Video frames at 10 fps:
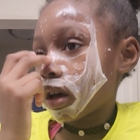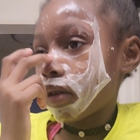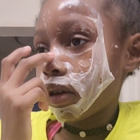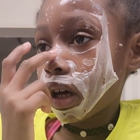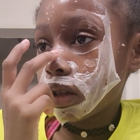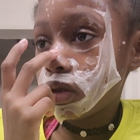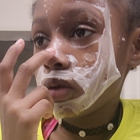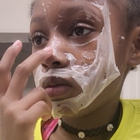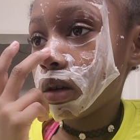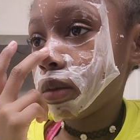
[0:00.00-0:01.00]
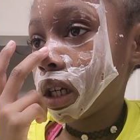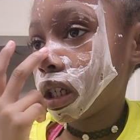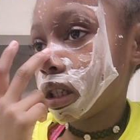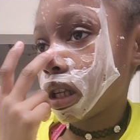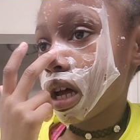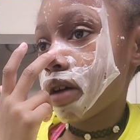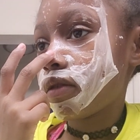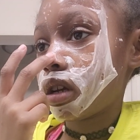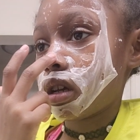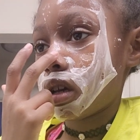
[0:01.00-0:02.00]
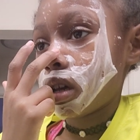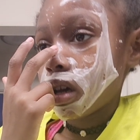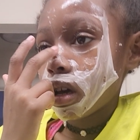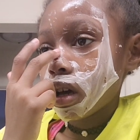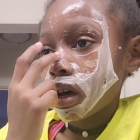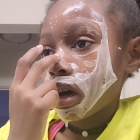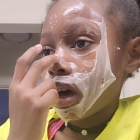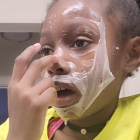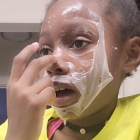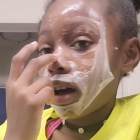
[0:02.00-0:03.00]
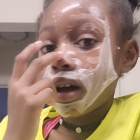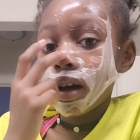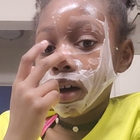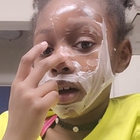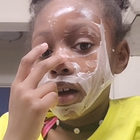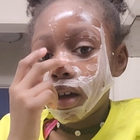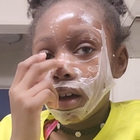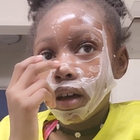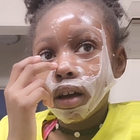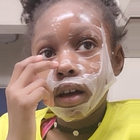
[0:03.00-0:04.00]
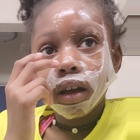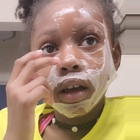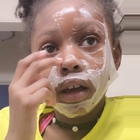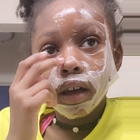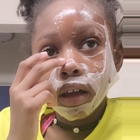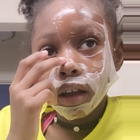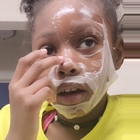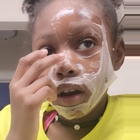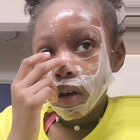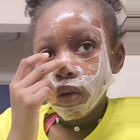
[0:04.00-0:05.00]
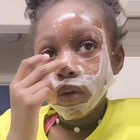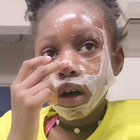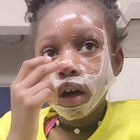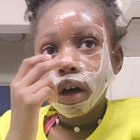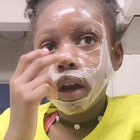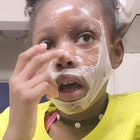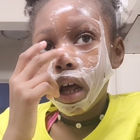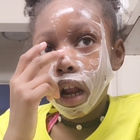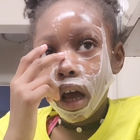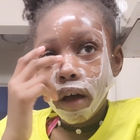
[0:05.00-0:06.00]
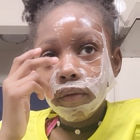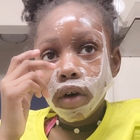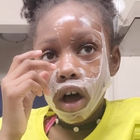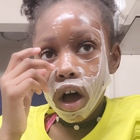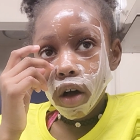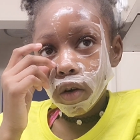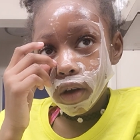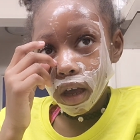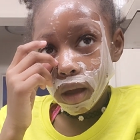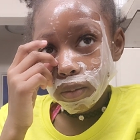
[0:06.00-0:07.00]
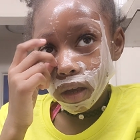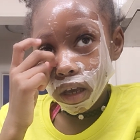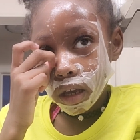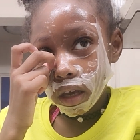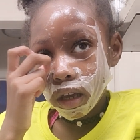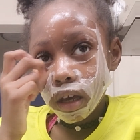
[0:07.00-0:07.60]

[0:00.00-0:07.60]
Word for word: Okay, we got two more minutes left. I don't wanna creep me.